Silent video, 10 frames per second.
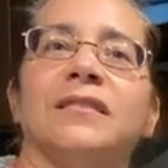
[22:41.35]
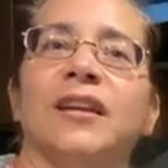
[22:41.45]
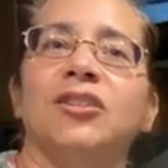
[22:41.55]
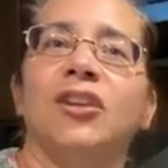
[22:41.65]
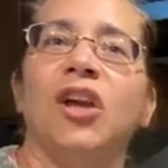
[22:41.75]

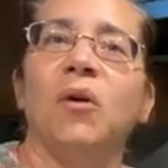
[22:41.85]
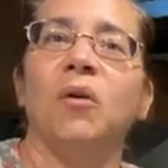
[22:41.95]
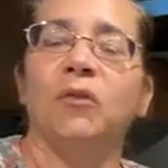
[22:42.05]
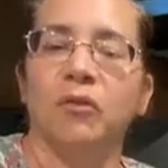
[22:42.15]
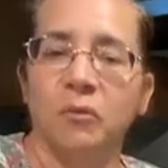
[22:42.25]
I should
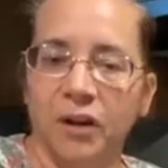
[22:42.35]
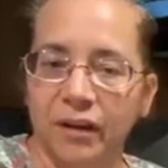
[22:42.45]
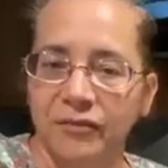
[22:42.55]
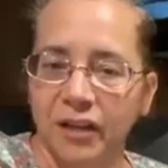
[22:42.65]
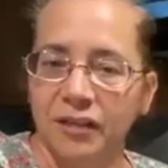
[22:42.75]
go over what
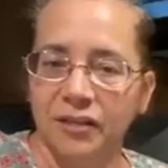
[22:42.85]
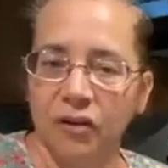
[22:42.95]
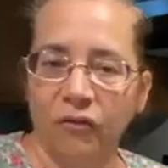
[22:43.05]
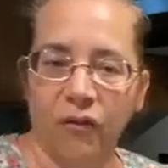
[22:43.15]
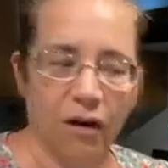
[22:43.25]
I've done
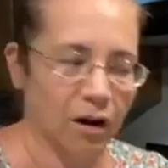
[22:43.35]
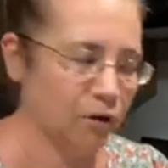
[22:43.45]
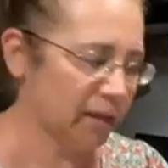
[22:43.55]
so far